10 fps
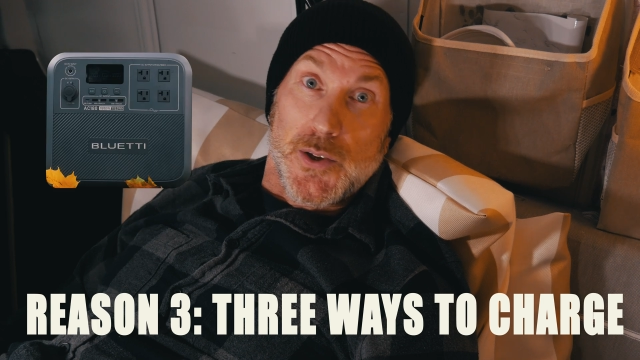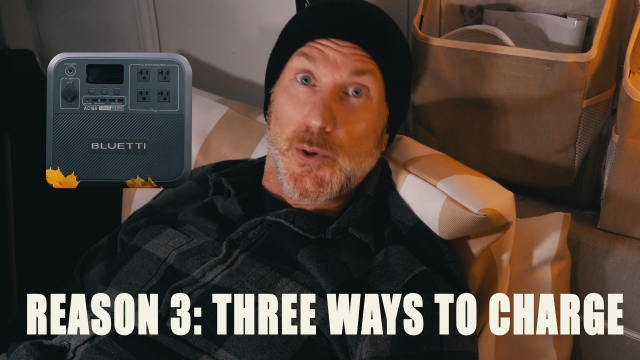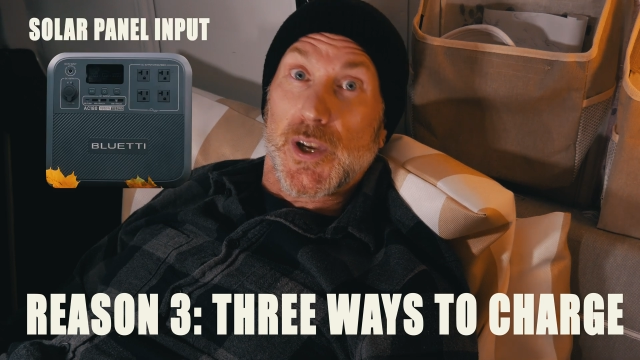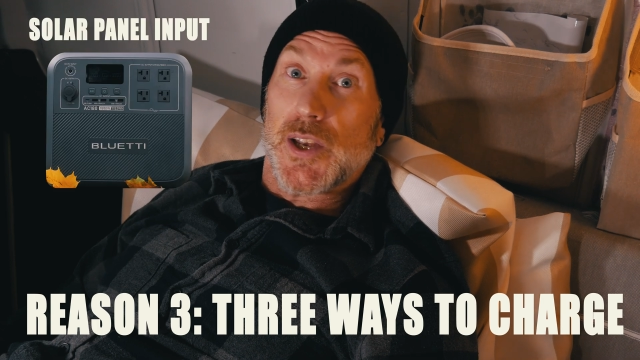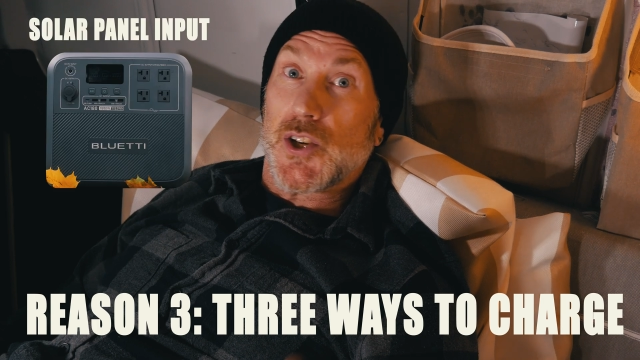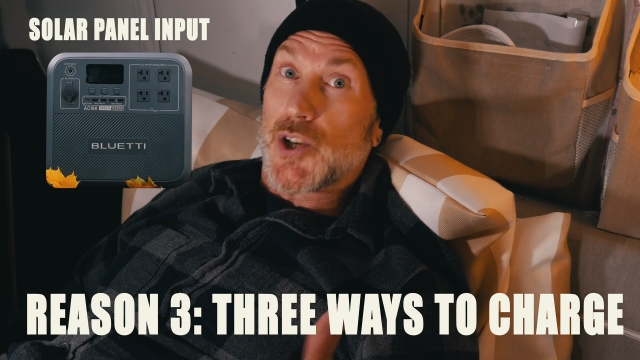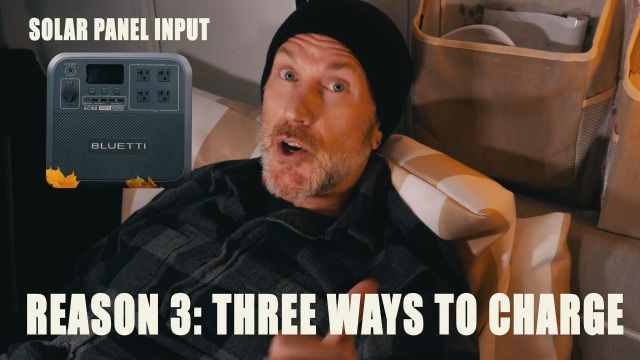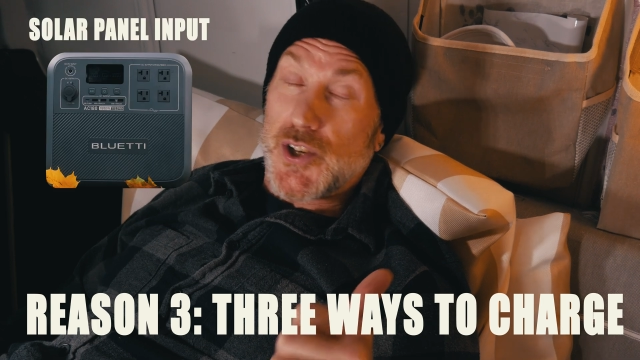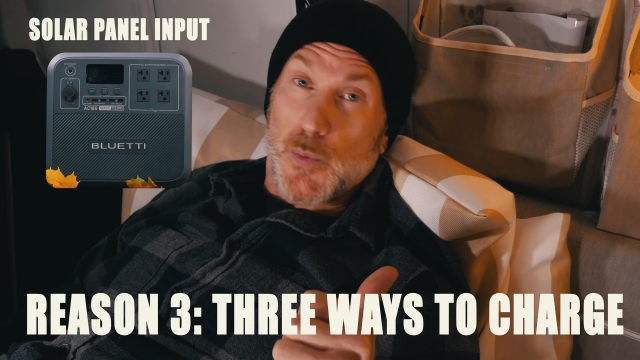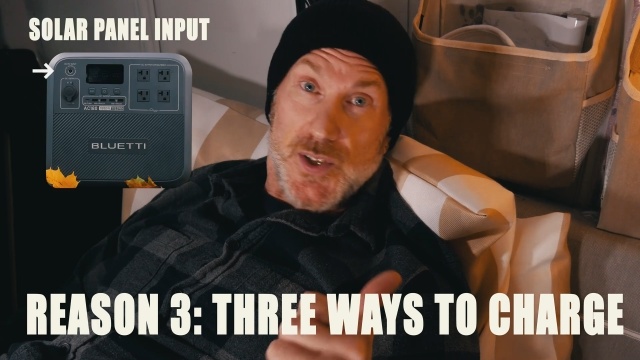You could
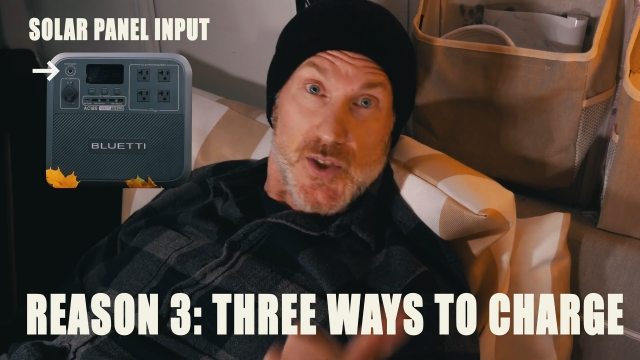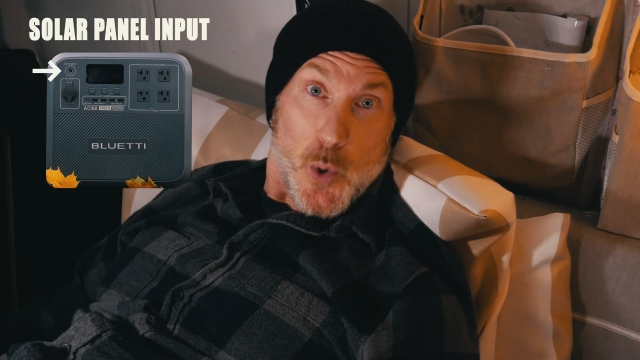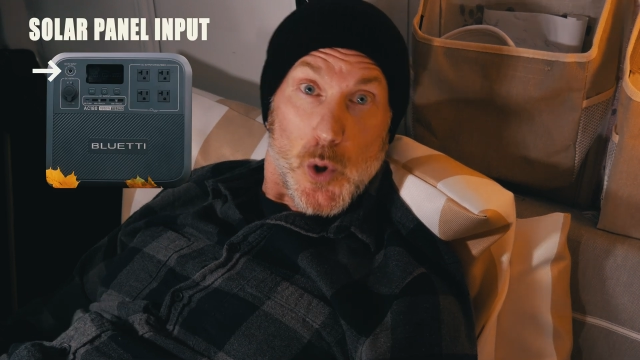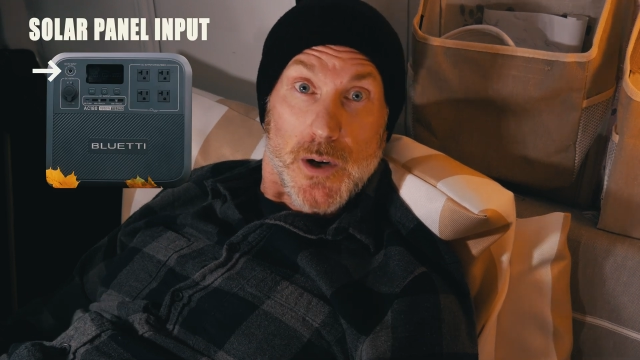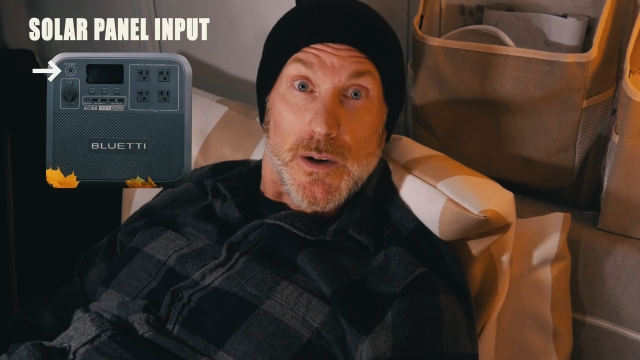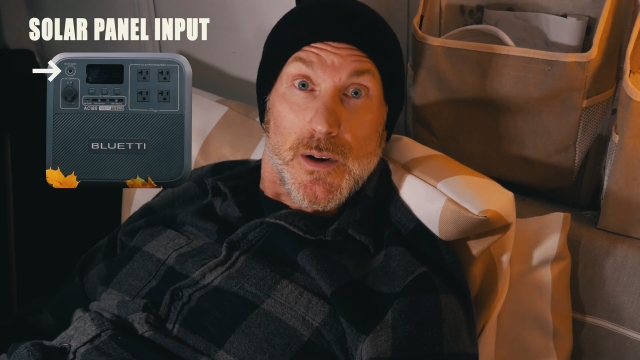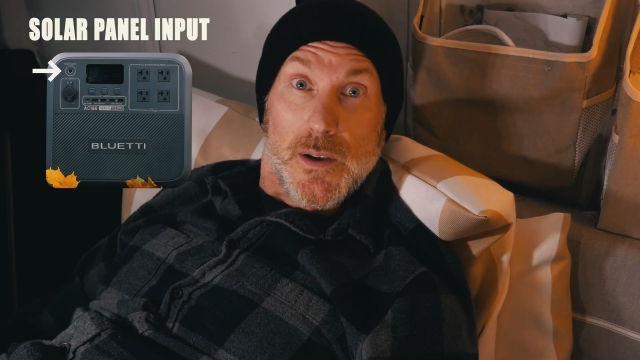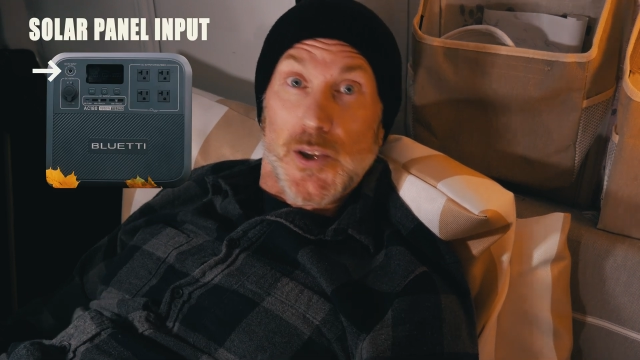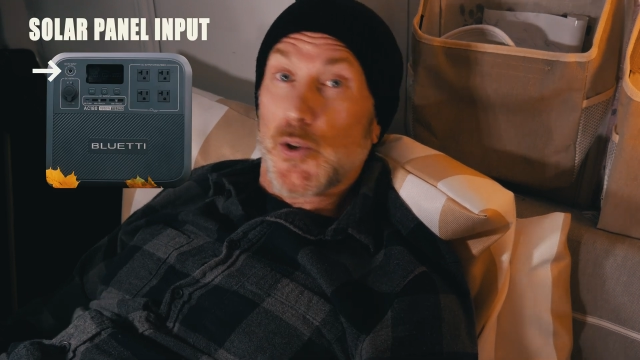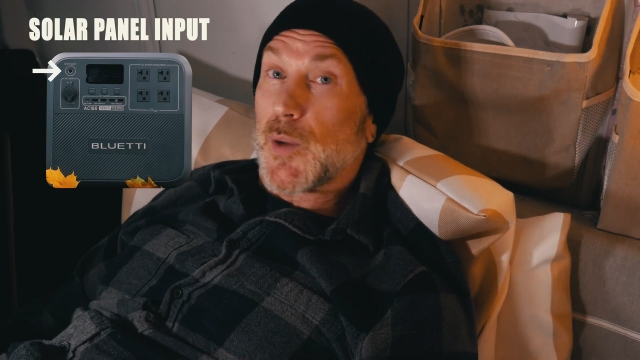charge it with solar,
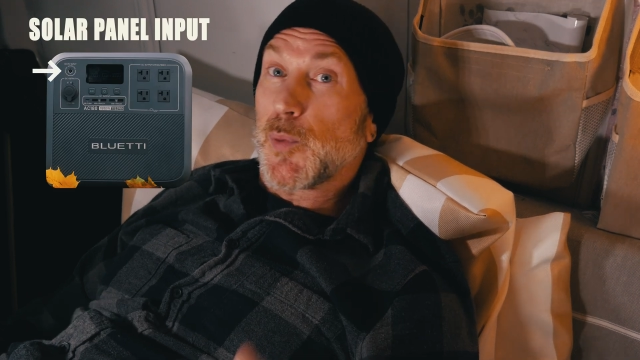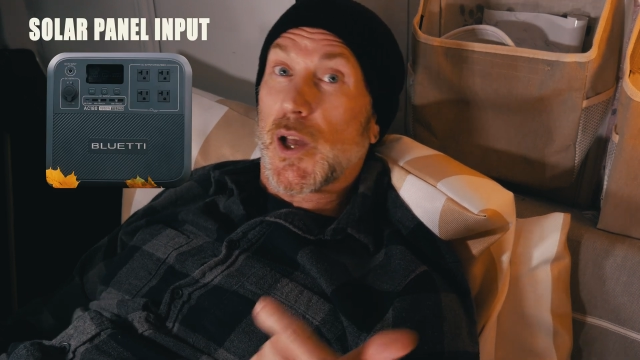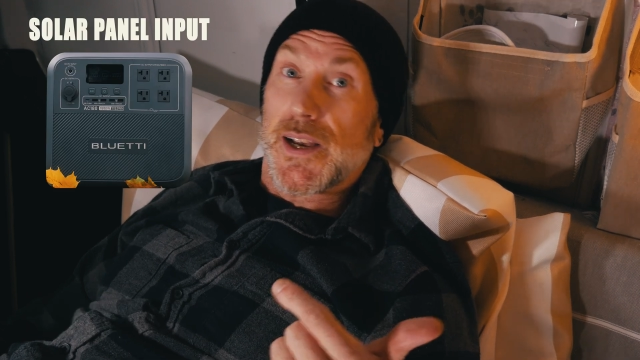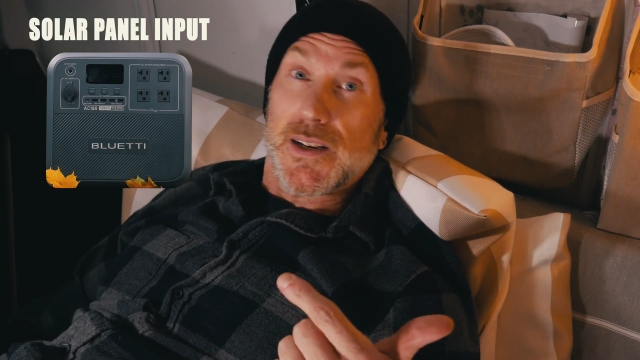you could plug